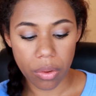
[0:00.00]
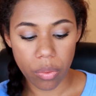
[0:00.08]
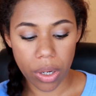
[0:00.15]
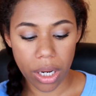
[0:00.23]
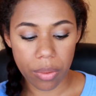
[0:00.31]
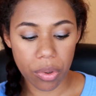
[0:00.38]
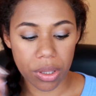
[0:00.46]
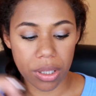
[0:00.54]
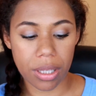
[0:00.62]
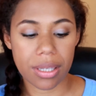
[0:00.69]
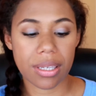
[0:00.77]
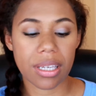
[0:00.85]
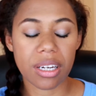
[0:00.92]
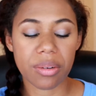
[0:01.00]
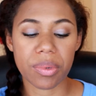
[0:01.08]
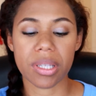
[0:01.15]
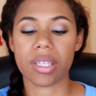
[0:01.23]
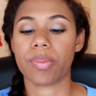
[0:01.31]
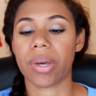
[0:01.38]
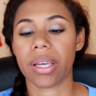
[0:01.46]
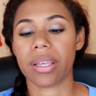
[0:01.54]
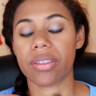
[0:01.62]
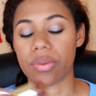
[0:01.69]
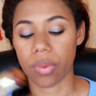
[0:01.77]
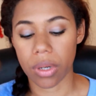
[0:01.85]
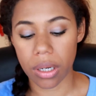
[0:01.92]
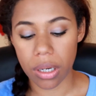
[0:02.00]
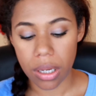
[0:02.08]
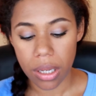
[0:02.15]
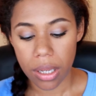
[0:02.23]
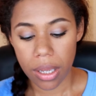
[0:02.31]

when I bought that cinnamon spice one,